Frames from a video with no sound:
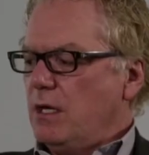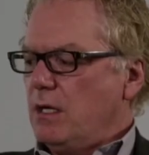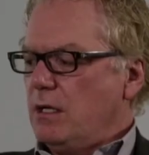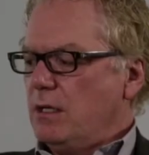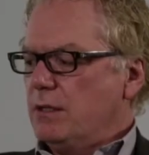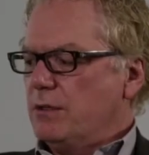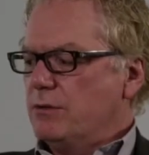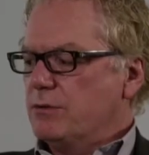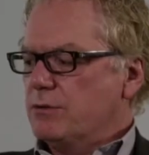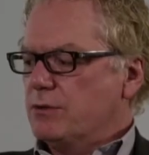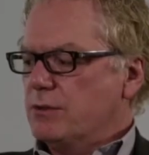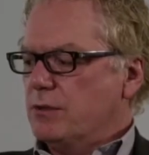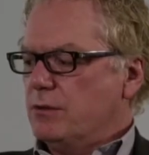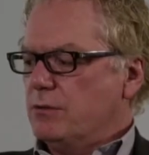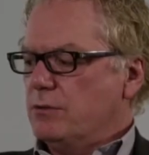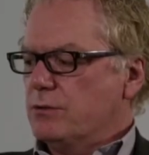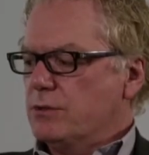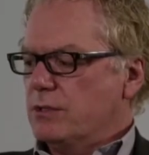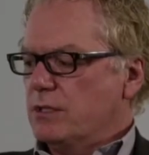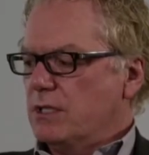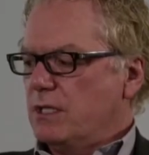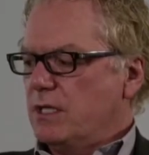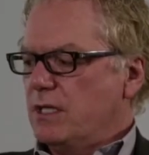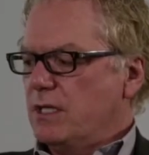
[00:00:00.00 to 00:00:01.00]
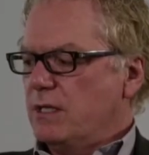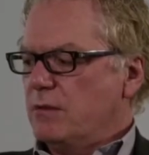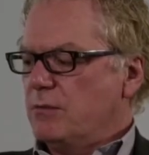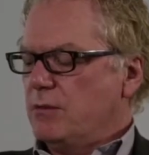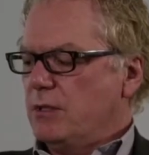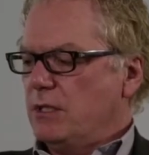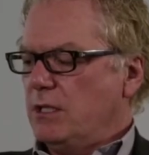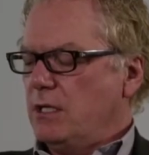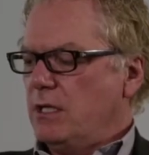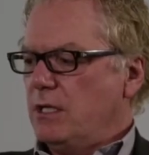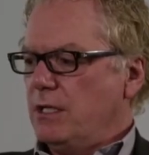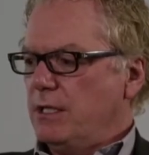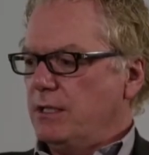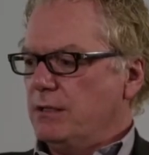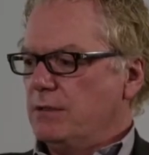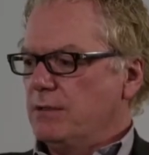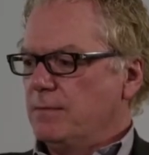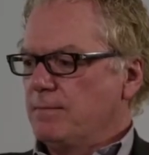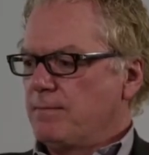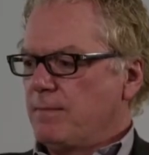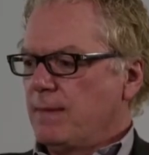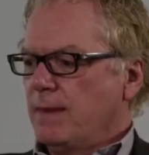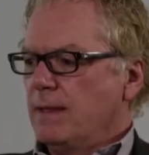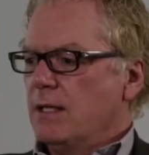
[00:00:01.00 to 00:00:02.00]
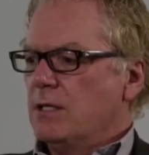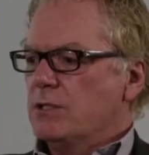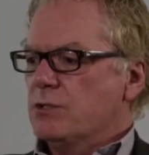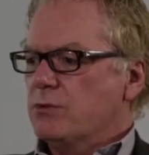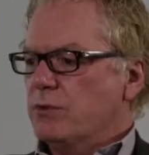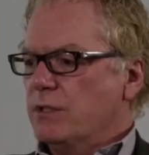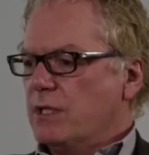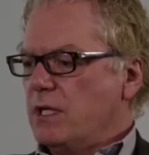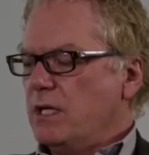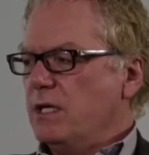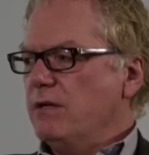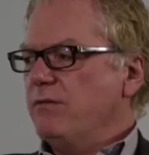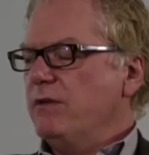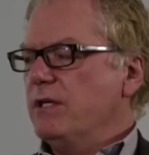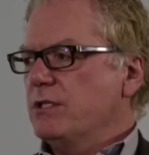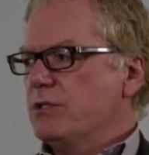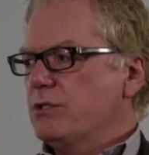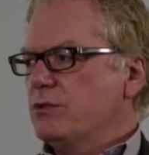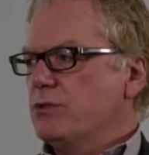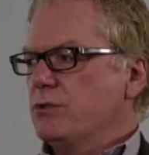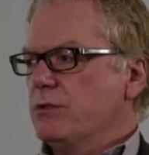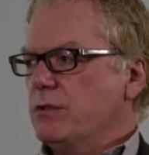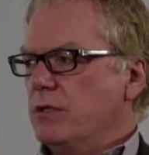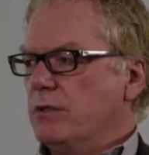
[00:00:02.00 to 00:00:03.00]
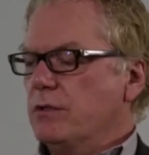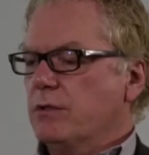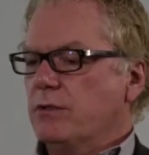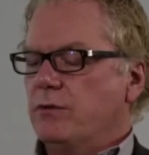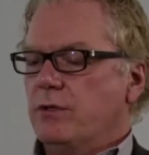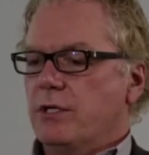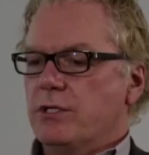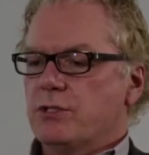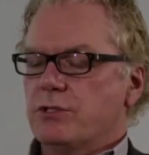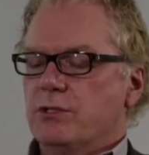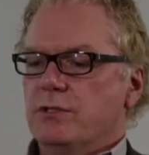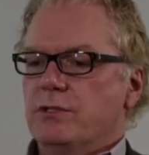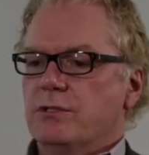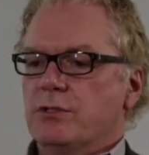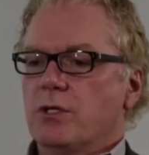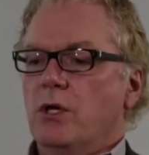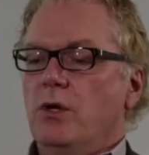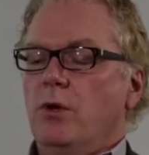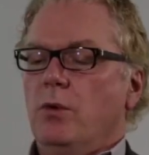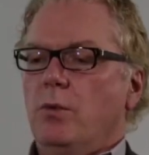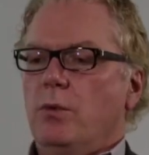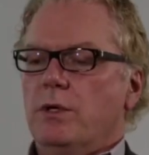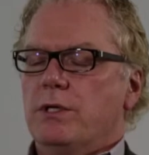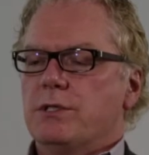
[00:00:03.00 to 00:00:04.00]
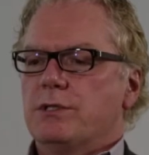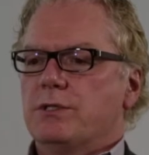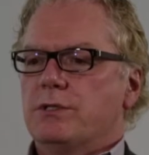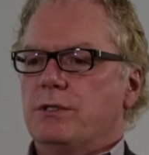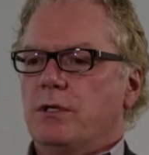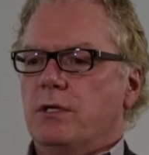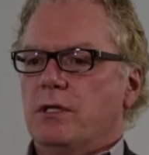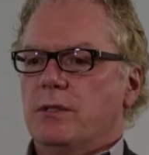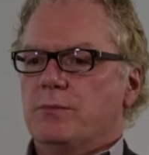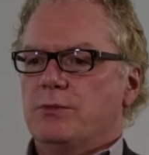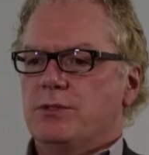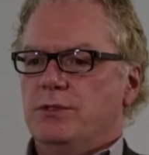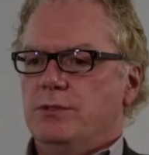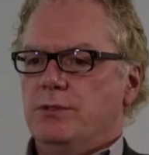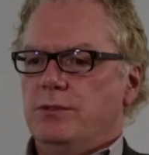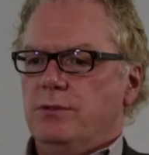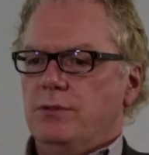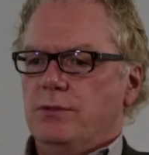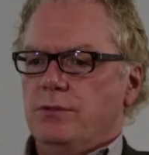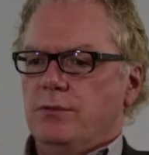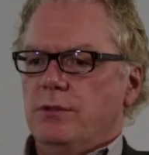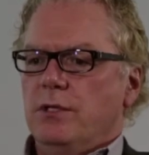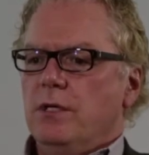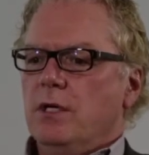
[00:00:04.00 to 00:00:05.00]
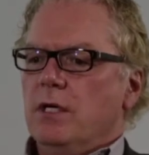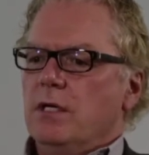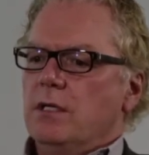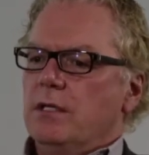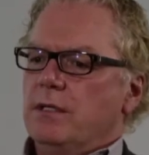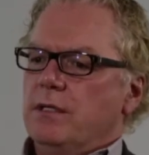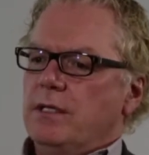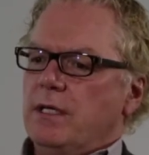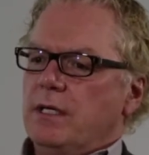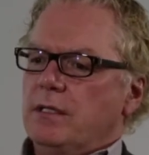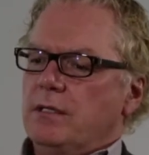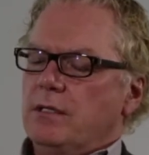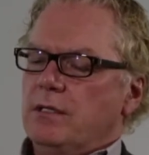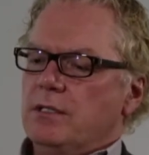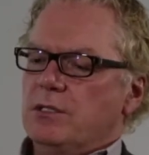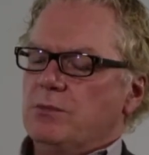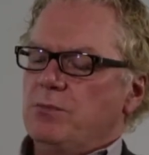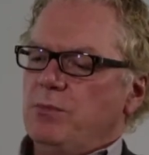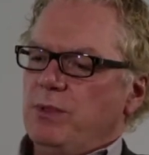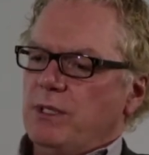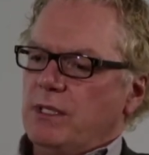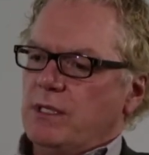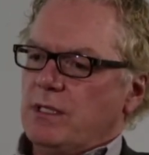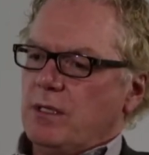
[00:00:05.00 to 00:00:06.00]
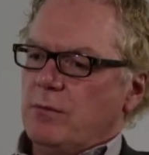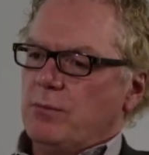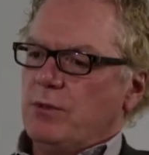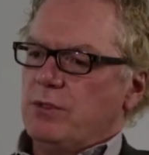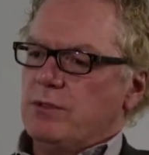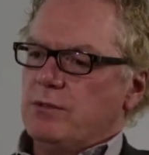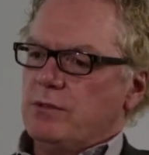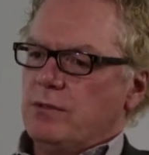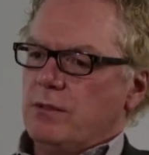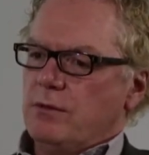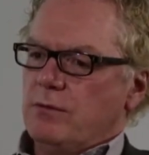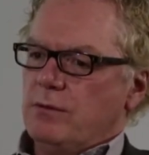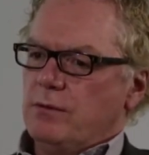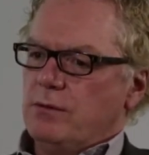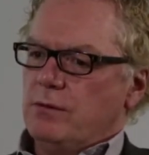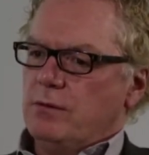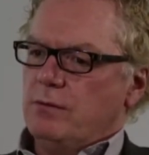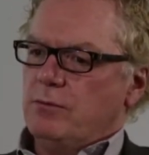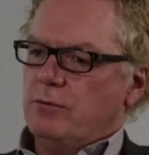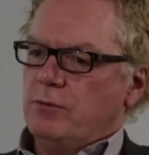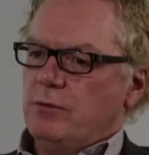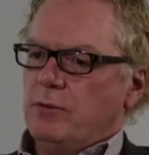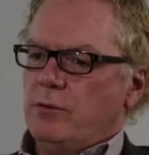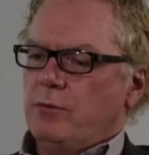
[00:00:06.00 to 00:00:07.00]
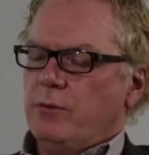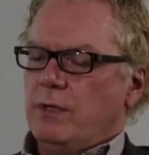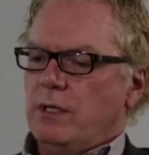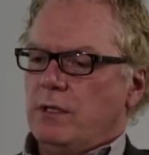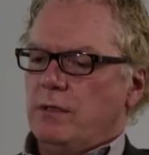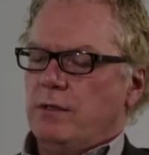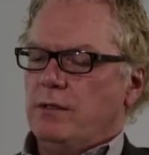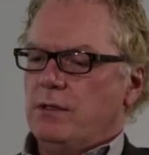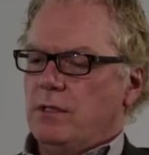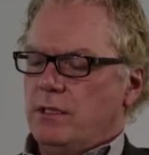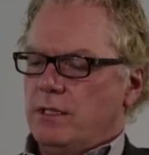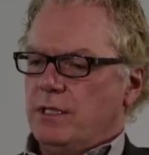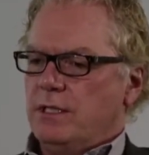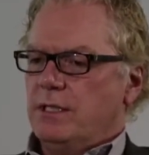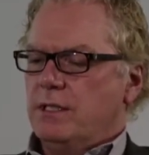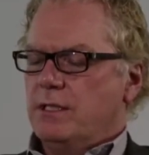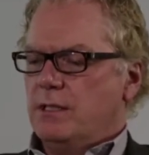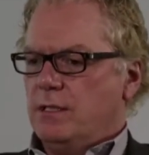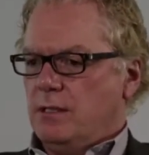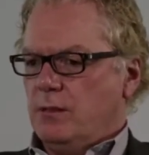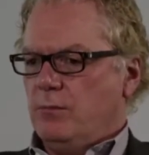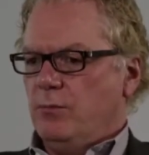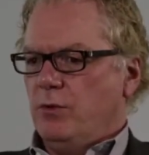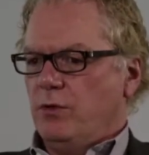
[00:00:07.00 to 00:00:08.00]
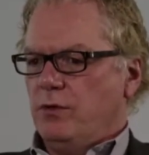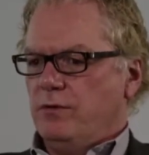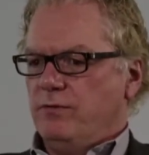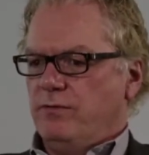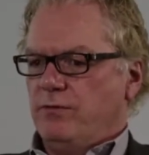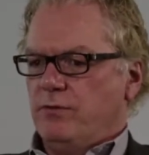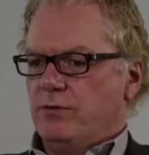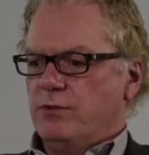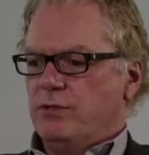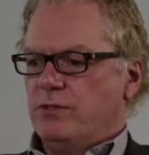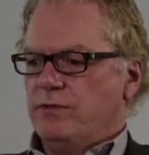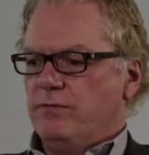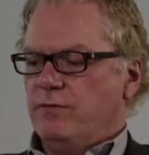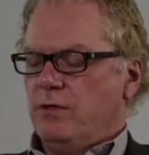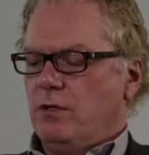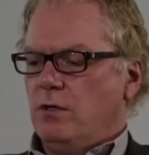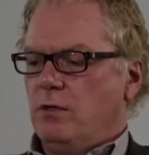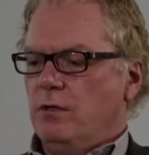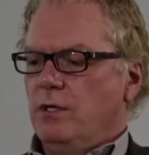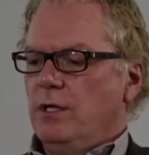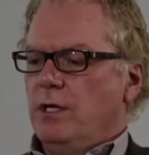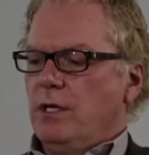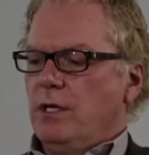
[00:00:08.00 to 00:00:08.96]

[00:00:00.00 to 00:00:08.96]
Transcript: on those goals and getting them aligned. So it kind of answers your other question: is what do startups do that these big companies don't do? Well, they're unencumbered, first of all,